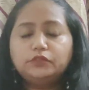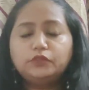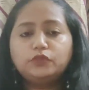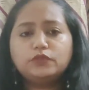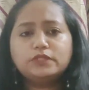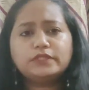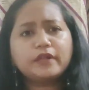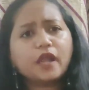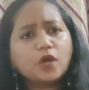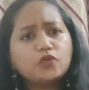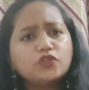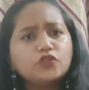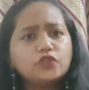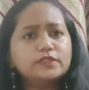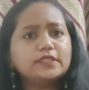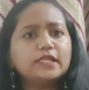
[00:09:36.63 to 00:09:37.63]
you know,
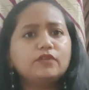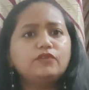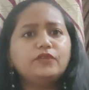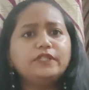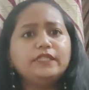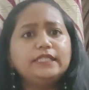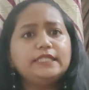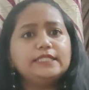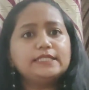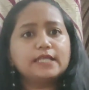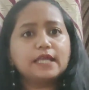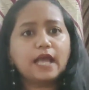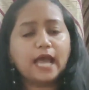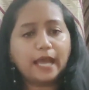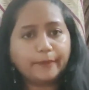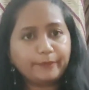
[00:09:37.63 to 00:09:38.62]
surround yourself with these
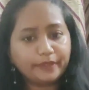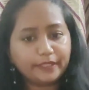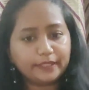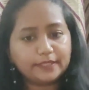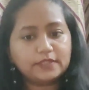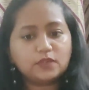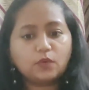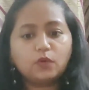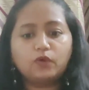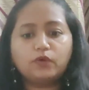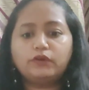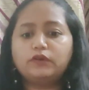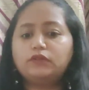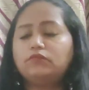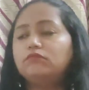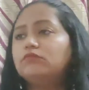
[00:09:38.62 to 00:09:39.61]
habits
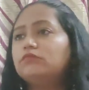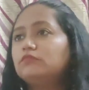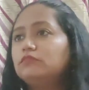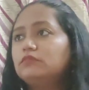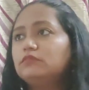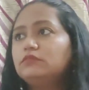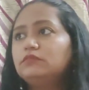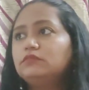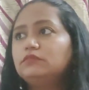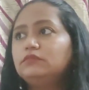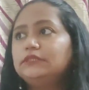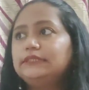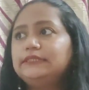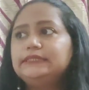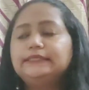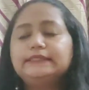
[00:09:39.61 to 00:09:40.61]
or
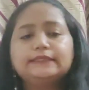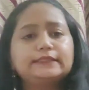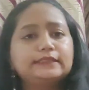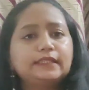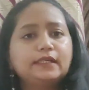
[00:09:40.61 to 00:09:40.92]
these